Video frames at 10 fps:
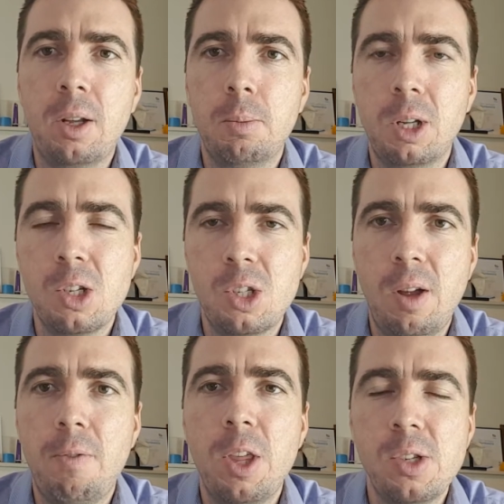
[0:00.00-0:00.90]
and I'm going to see
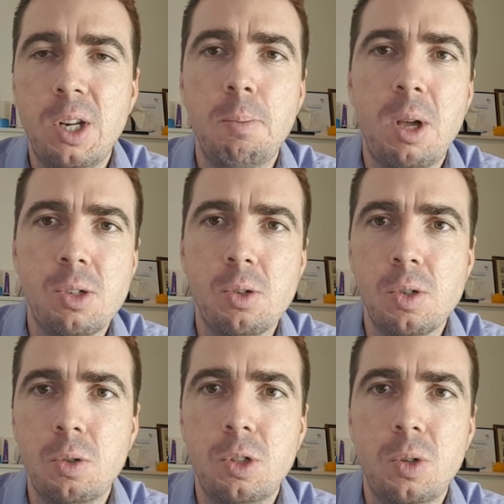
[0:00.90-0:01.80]
if there's any muscles
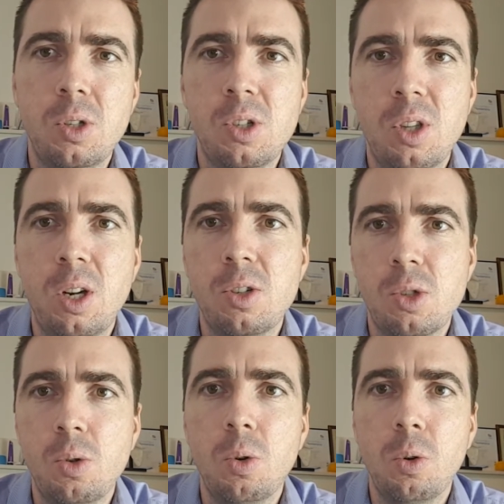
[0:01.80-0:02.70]
or joints that are
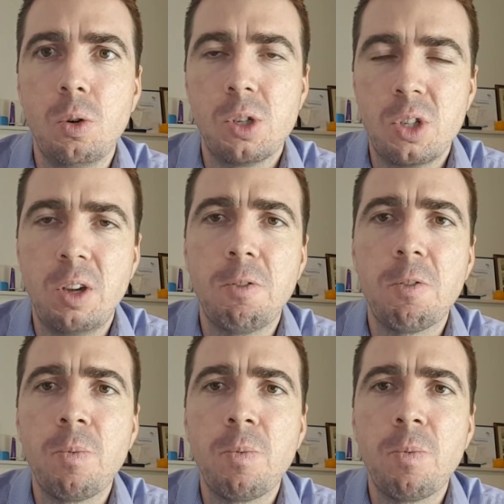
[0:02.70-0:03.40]
sore or stiff.